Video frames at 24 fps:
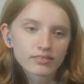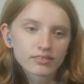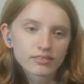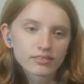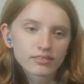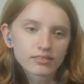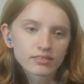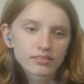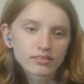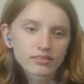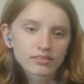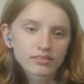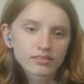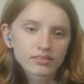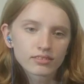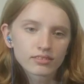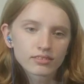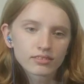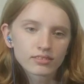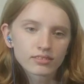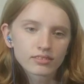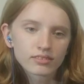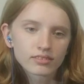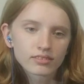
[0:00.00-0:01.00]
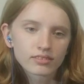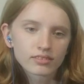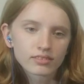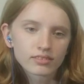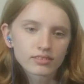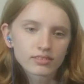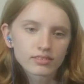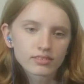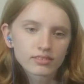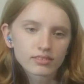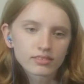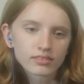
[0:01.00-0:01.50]

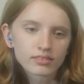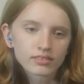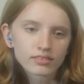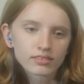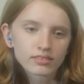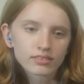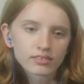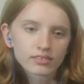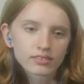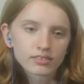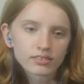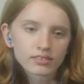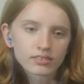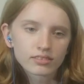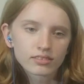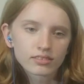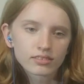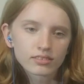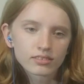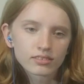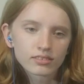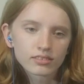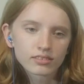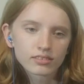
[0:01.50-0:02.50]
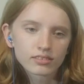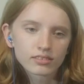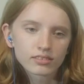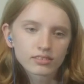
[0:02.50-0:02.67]
(not speaking)